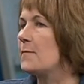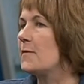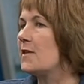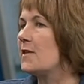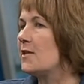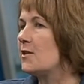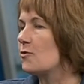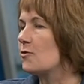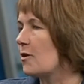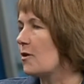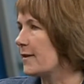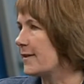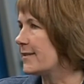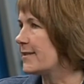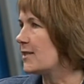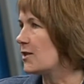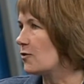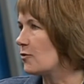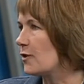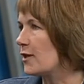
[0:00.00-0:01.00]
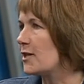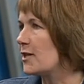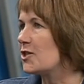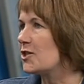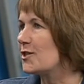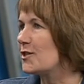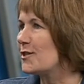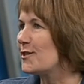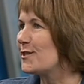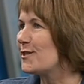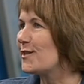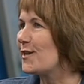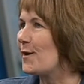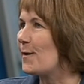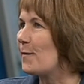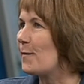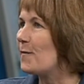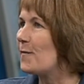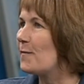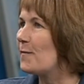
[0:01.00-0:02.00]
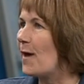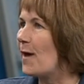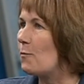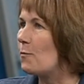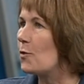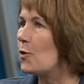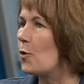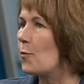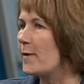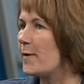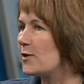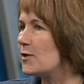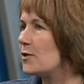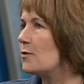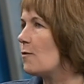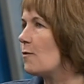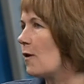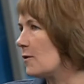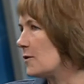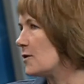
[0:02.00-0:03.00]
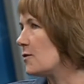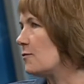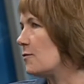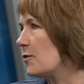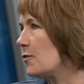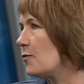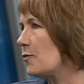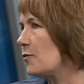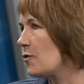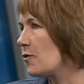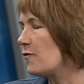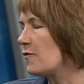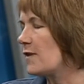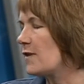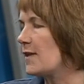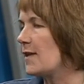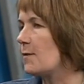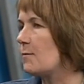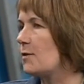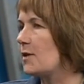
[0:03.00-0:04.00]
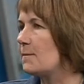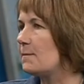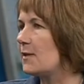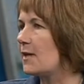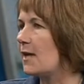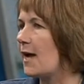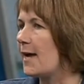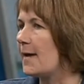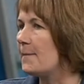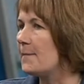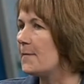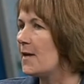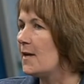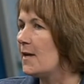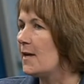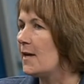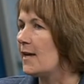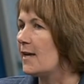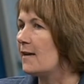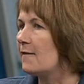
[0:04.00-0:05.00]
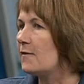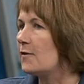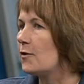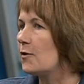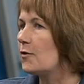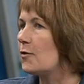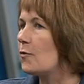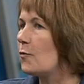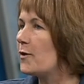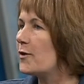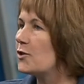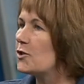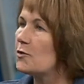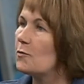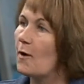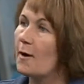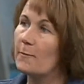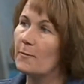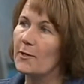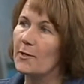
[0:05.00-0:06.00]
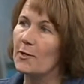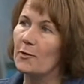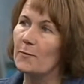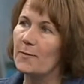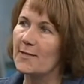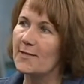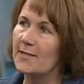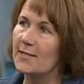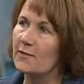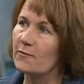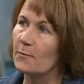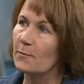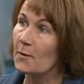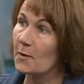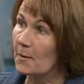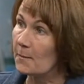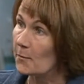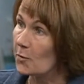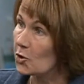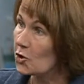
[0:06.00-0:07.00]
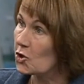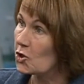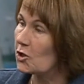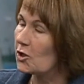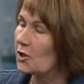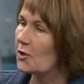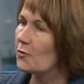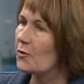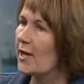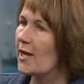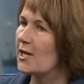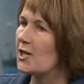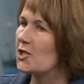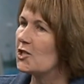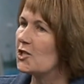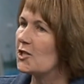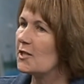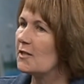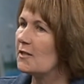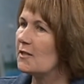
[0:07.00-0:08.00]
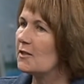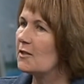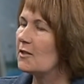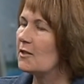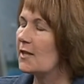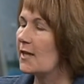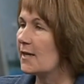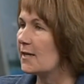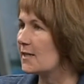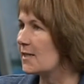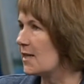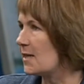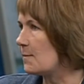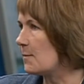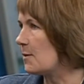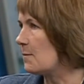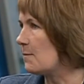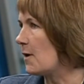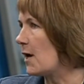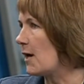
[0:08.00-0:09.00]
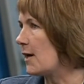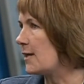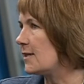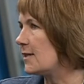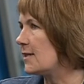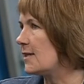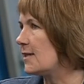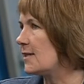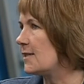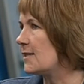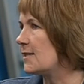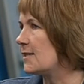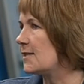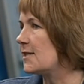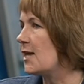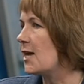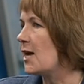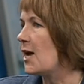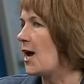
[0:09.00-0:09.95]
These are all considerations that will go into also, your fee that will apply. If you're going to operate your business from a commercial location, good thing to keep in mind is